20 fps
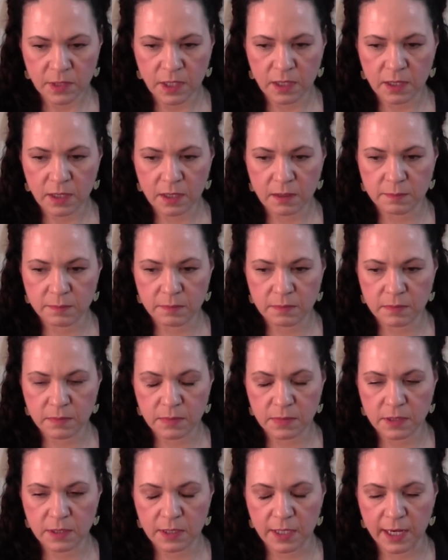
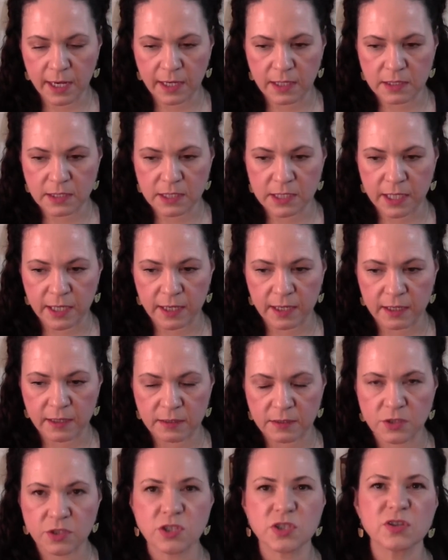
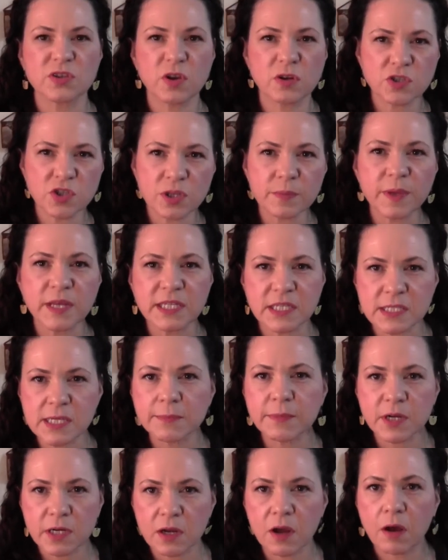Those are the places
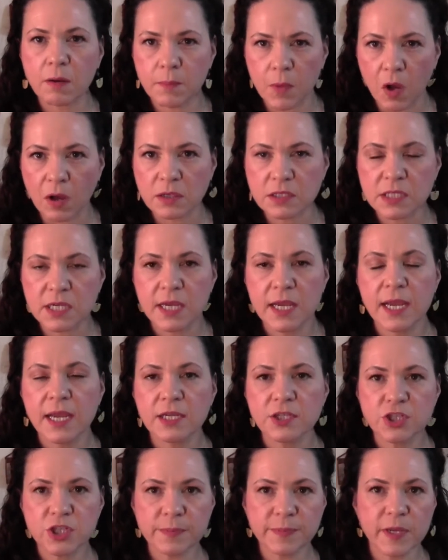I'm gonna call malls.
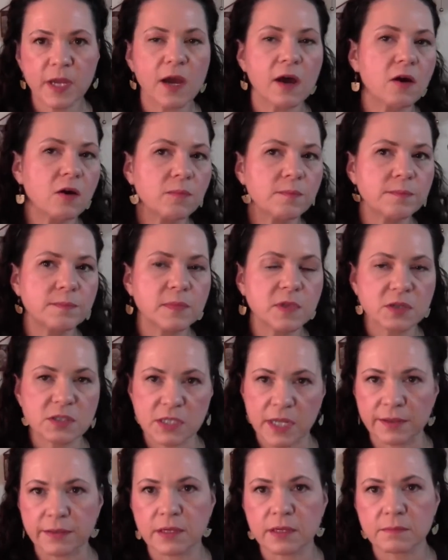GPO,
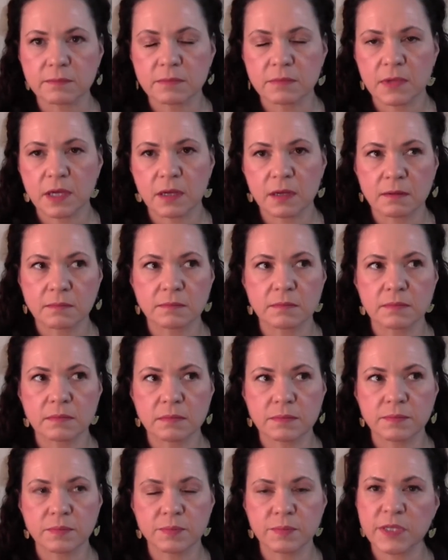there's nothing.
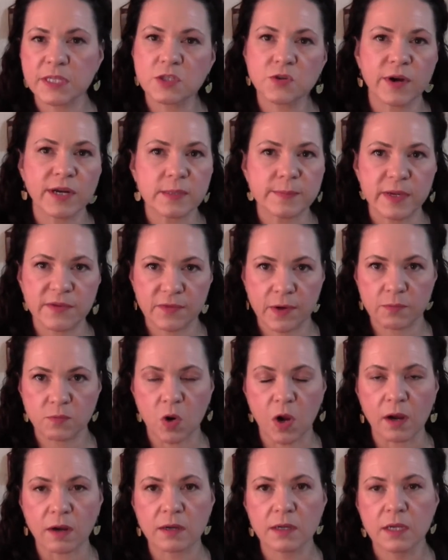Please correct me if
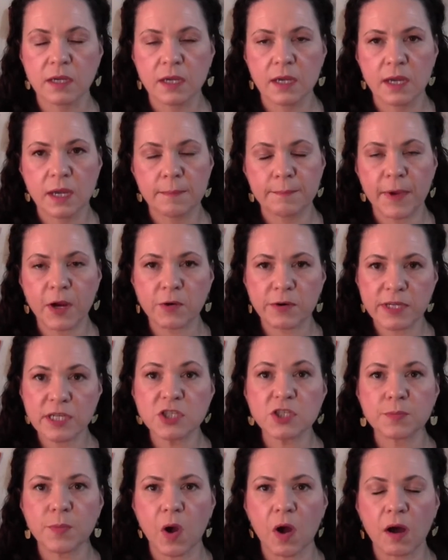I'm wrong.
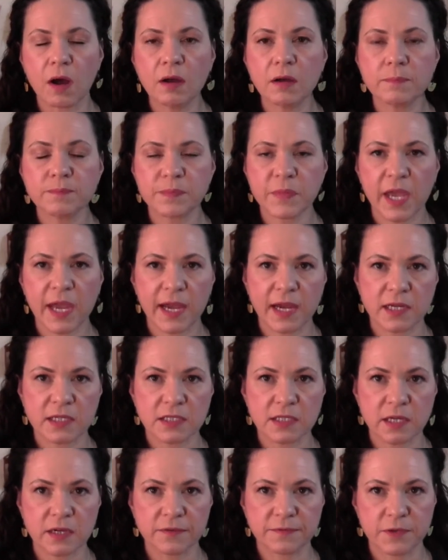Micronesia Mall
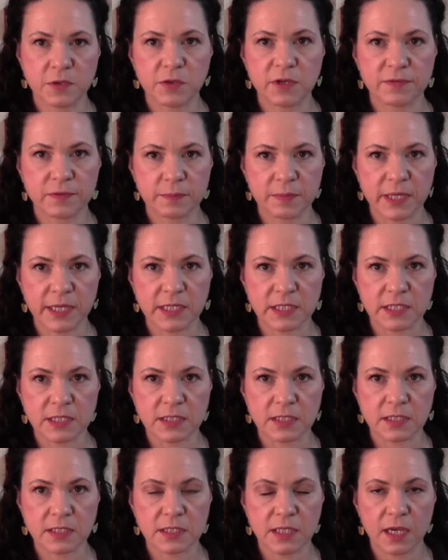has a few different
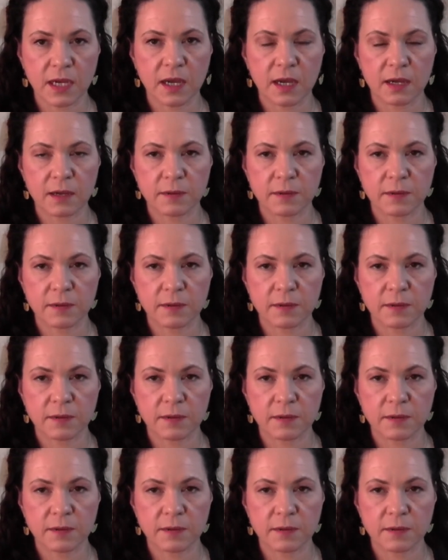places.